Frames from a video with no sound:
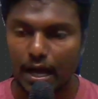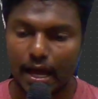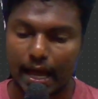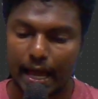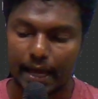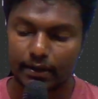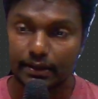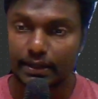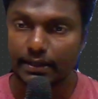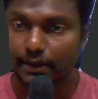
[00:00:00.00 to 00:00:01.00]

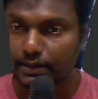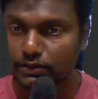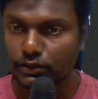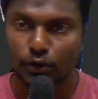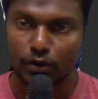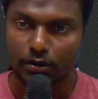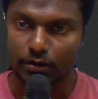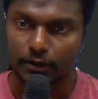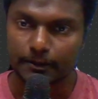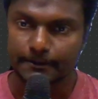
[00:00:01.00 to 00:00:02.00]
lead clicks
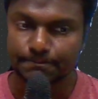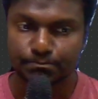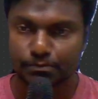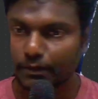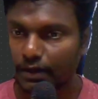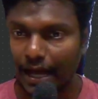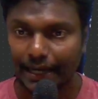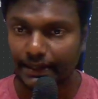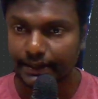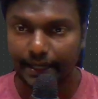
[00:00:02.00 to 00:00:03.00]
your
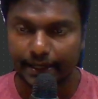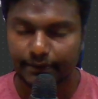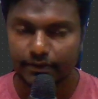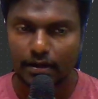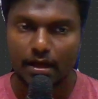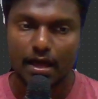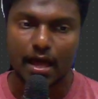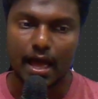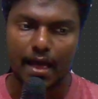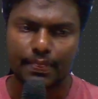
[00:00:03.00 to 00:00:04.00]
ad creative
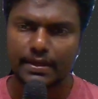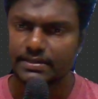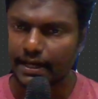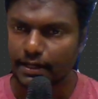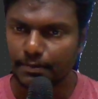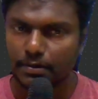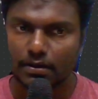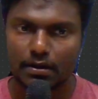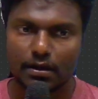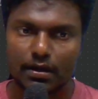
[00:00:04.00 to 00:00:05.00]
and they sign up.
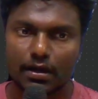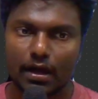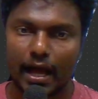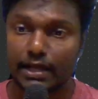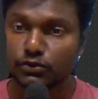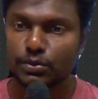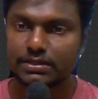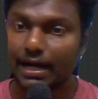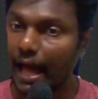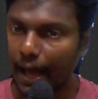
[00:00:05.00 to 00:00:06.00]
As soon as
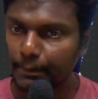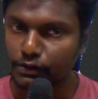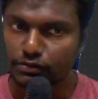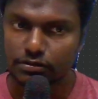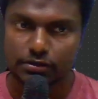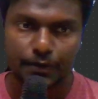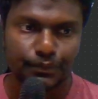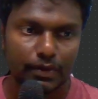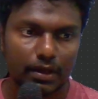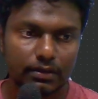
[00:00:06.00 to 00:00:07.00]
that happens,
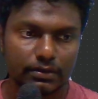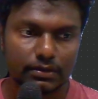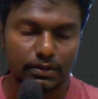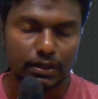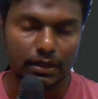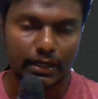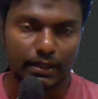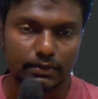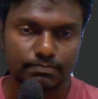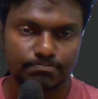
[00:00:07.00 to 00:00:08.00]

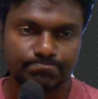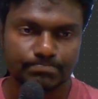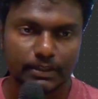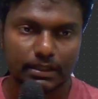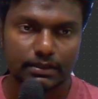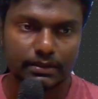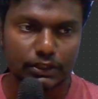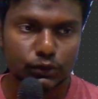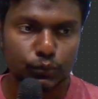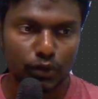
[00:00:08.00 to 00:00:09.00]

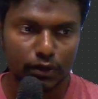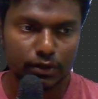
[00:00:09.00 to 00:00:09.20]
this workflow